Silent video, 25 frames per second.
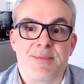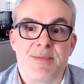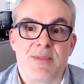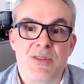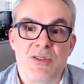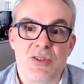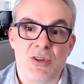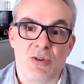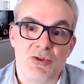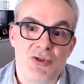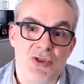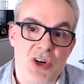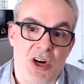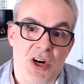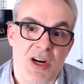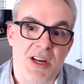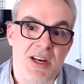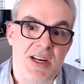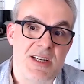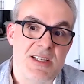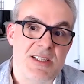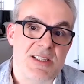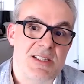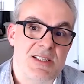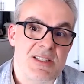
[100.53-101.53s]
So join
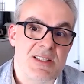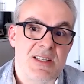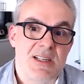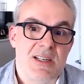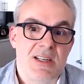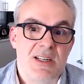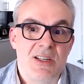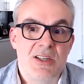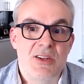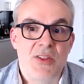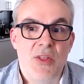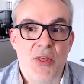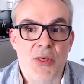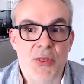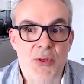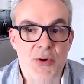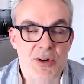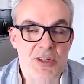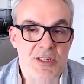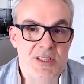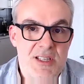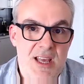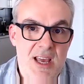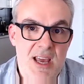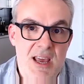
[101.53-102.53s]
us
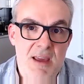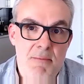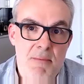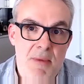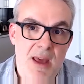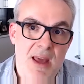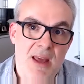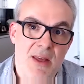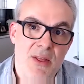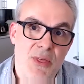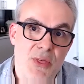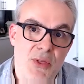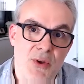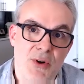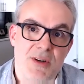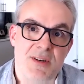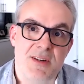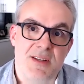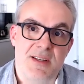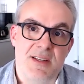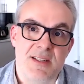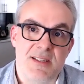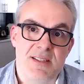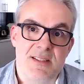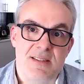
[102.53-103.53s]
Thursday, May
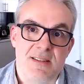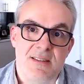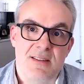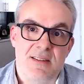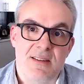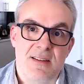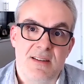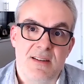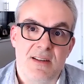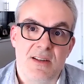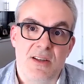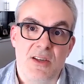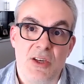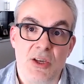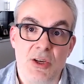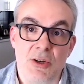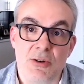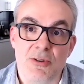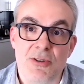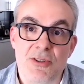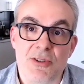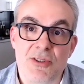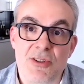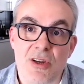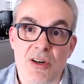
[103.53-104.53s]
13th,
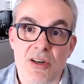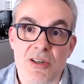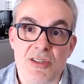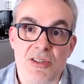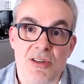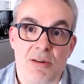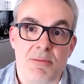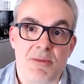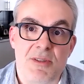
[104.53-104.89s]
Eurostar Summer